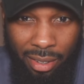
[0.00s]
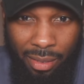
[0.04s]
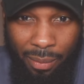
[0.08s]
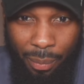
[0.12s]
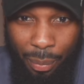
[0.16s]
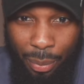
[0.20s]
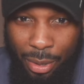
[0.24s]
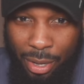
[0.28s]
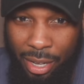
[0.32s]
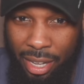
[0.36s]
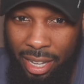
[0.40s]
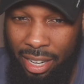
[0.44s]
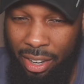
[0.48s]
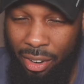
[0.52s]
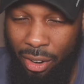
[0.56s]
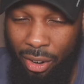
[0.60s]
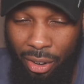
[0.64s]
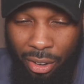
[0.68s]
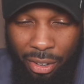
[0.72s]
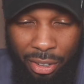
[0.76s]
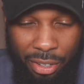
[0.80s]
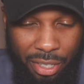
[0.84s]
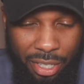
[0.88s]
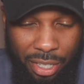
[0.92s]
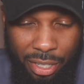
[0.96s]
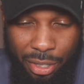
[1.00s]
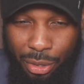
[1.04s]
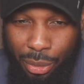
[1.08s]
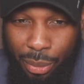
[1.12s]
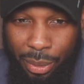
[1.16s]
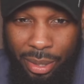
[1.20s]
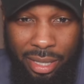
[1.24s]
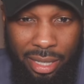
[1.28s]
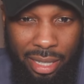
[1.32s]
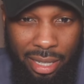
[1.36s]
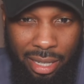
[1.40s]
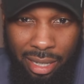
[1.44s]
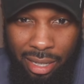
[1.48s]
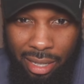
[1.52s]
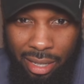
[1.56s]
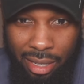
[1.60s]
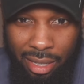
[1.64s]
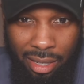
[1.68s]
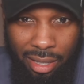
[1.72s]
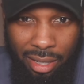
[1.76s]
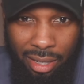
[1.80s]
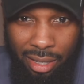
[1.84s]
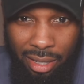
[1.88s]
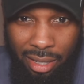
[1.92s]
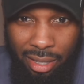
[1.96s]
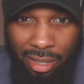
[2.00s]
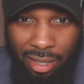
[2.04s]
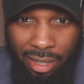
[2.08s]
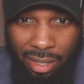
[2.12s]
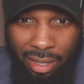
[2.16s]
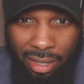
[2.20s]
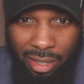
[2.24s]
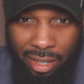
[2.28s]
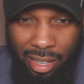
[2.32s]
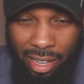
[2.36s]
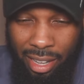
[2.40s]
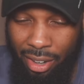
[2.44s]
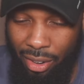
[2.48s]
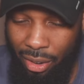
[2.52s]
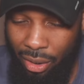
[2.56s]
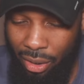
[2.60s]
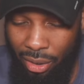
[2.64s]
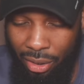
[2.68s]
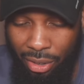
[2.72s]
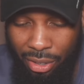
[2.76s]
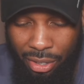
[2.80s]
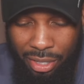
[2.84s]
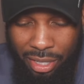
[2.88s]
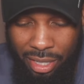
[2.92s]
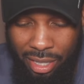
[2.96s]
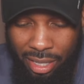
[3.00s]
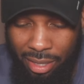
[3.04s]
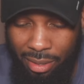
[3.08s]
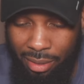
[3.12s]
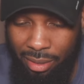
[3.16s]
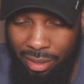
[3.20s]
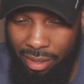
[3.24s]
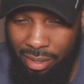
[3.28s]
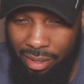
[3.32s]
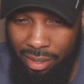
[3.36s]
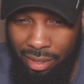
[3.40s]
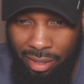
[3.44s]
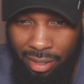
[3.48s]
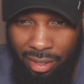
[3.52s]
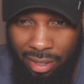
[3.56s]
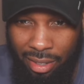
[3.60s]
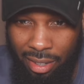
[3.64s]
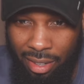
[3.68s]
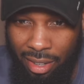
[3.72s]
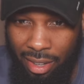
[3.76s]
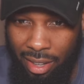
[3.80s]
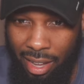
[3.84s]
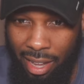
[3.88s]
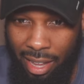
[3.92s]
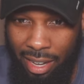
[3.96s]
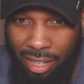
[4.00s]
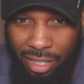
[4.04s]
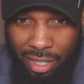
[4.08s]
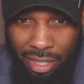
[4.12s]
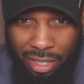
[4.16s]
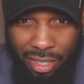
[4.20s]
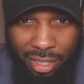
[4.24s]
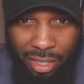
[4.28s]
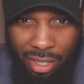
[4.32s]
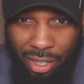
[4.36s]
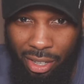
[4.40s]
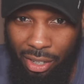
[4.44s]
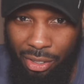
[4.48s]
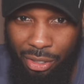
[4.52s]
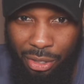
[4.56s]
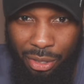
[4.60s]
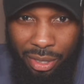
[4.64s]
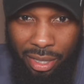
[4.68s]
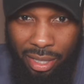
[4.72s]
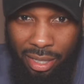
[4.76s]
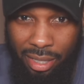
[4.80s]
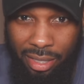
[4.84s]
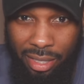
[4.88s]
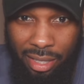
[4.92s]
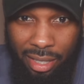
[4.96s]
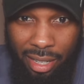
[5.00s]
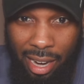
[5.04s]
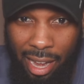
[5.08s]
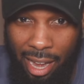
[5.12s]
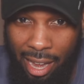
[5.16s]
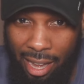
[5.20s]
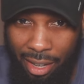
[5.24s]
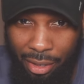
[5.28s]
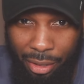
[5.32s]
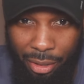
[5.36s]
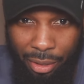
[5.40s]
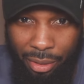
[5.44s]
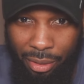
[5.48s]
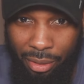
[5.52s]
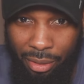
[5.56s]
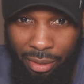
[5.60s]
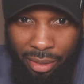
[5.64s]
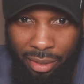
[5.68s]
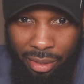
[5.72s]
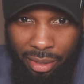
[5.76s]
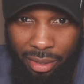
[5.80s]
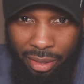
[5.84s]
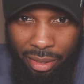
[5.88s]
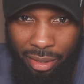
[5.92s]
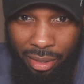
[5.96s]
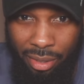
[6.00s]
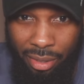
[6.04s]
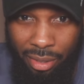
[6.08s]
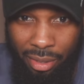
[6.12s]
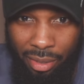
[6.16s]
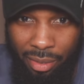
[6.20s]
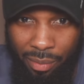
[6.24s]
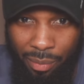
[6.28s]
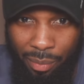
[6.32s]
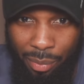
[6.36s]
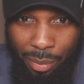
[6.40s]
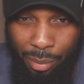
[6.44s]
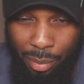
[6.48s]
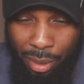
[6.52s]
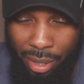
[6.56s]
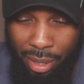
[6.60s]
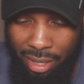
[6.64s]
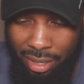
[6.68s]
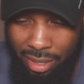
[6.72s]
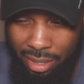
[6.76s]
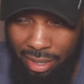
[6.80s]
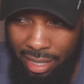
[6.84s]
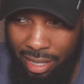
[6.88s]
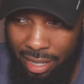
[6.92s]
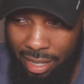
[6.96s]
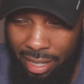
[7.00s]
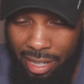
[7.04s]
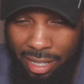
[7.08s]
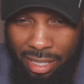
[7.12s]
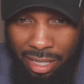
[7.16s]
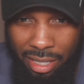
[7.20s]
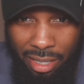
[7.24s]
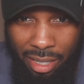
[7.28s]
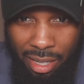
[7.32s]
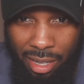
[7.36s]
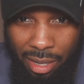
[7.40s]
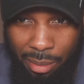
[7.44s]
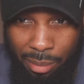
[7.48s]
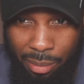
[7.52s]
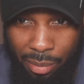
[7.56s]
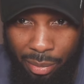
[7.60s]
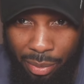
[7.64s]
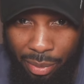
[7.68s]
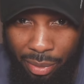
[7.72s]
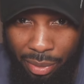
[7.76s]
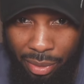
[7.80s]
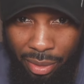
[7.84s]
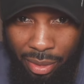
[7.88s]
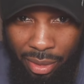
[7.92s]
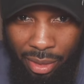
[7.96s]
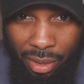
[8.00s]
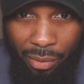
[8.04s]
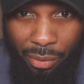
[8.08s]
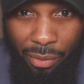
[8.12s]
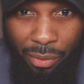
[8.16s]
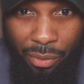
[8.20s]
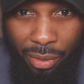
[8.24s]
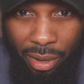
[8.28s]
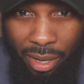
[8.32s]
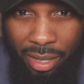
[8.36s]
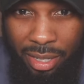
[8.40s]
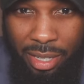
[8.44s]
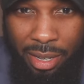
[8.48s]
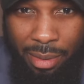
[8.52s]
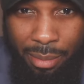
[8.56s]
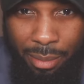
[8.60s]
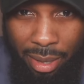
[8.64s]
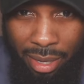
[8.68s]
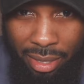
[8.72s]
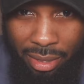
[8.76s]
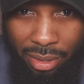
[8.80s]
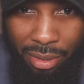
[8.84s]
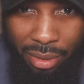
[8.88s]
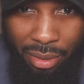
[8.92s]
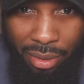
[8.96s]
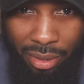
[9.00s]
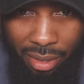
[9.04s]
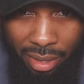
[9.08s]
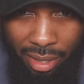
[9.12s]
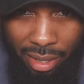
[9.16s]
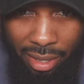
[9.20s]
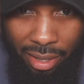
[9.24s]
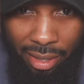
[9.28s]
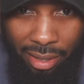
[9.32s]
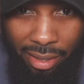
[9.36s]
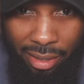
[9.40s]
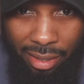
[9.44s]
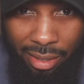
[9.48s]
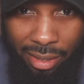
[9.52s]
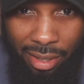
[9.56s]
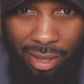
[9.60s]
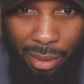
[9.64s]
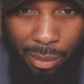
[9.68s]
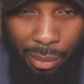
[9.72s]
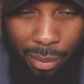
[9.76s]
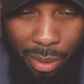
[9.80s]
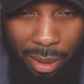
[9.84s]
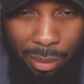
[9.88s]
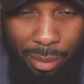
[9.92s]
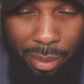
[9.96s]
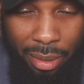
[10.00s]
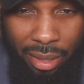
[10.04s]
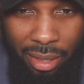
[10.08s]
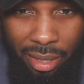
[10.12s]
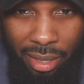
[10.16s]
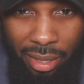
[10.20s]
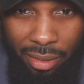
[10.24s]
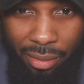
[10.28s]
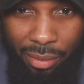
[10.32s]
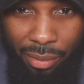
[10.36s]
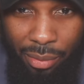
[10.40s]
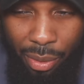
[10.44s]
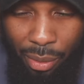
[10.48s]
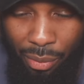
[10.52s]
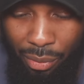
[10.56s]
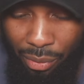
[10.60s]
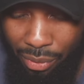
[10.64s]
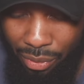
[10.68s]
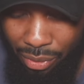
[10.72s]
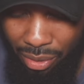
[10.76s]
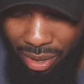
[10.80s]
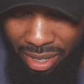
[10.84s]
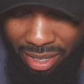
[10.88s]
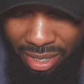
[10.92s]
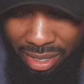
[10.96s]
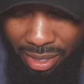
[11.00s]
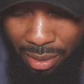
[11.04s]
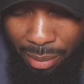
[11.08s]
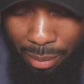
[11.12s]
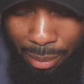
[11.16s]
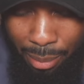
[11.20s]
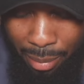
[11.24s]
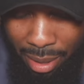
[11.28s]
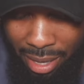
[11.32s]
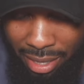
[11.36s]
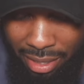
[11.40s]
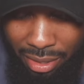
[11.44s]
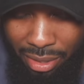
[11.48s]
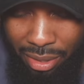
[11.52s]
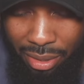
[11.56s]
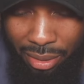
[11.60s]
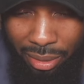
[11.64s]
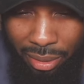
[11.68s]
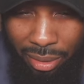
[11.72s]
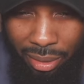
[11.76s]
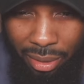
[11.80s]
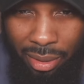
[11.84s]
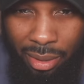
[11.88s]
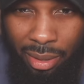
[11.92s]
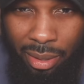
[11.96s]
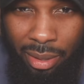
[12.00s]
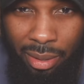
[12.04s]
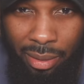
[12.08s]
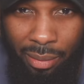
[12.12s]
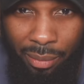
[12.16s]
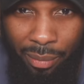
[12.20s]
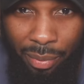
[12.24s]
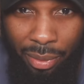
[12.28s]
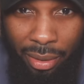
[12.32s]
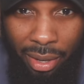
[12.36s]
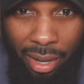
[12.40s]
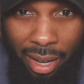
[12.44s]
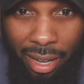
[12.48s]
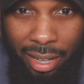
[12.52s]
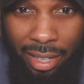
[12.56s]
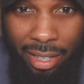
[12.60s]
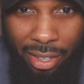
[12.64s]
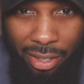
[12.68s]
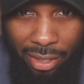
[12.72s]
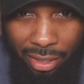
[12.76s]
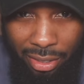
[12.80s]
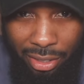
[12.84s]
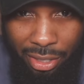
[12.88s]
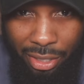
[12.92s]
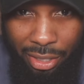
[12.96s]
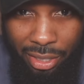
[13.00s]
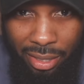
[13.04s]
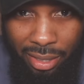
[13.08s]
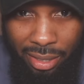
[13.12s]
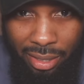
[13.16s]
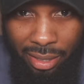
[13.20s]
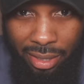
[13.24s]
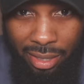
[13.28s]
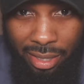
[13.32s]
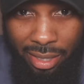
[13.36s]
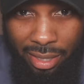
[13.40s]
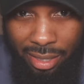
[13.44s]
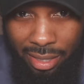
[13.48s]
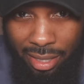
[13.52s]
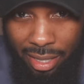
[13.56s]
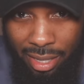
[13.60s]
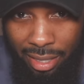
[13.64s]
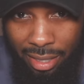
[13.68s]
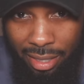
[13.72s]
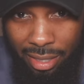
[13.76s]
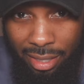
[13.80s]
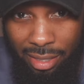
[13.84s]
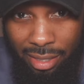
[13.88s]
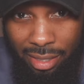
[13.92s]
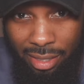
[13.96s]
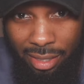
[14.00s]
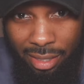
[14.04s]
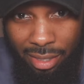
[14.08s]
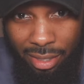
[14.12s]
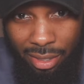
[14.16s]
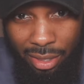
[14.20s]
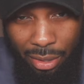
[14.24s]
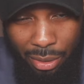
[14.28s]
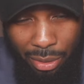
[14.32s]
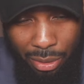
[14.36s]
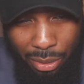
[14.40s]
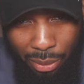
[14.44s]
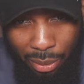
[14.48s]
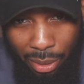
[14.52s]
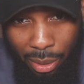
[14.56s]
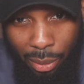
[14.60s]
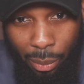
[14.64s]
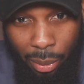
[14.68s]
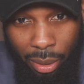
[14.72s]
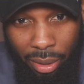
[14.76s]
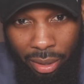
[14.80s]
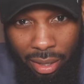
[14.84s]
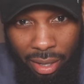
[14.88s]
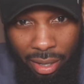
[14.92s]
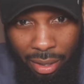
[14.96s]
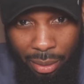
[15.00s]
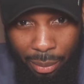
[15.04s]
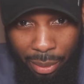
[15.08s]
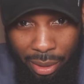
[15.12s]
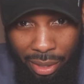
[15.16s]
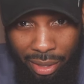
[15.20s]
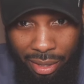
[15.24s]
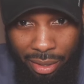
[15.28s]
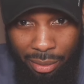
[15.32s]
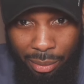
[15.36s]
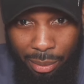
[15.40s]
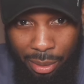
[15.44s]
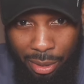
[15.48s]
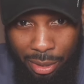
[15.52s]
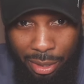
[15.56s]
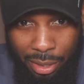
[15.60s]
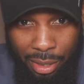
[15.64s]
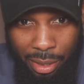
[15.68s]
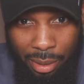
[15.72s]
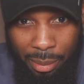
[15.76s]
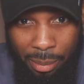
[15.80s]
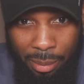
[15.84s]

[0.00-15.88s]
It honors it to a T. It honors it and doesn't contradict it at all. Because in Islam, the fundamental thing that we believe, the fundamental ideology, is that there's only one God worthy of worship.